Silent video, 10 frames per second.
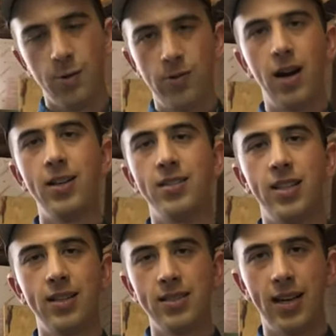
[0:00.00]
raw
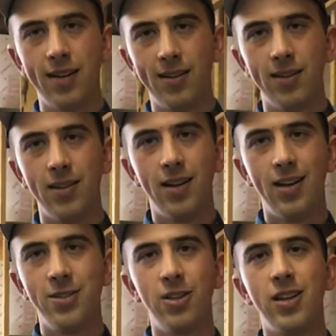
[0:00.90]
sticks out to